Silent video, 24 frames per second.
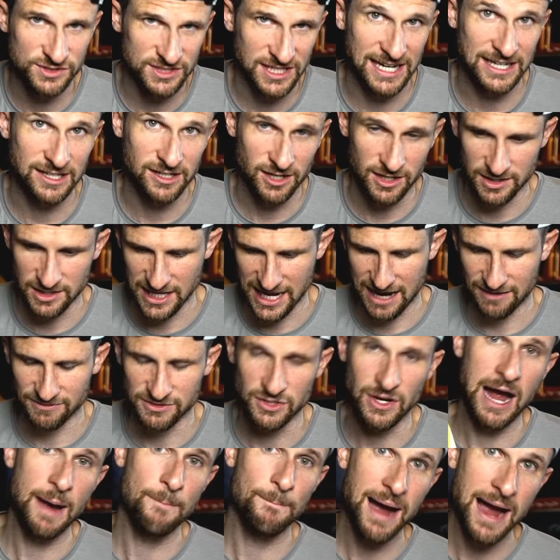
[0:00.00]
that I currently have.
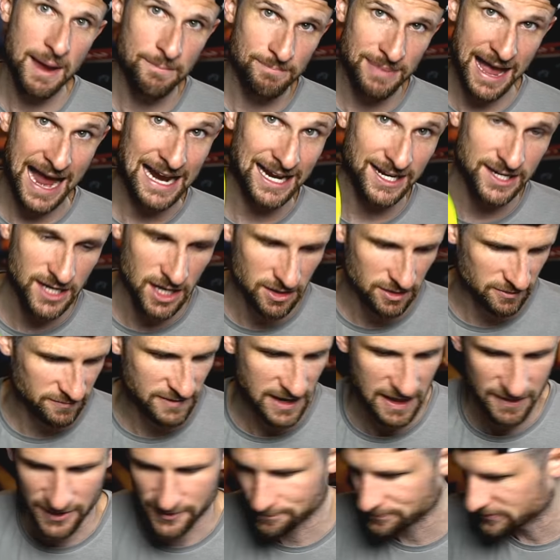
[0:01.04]
So I might bag another
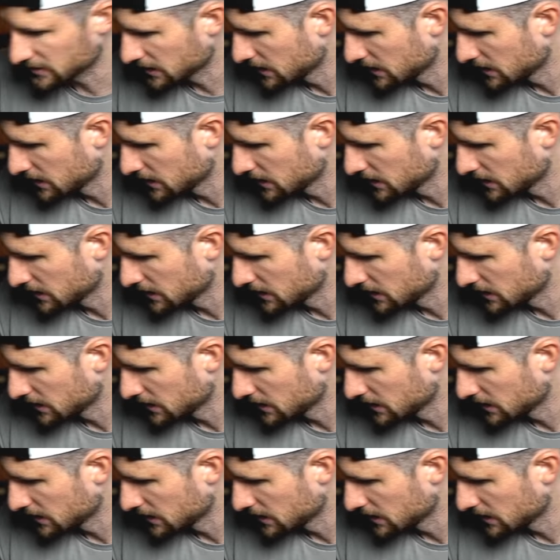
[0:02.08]
Felon.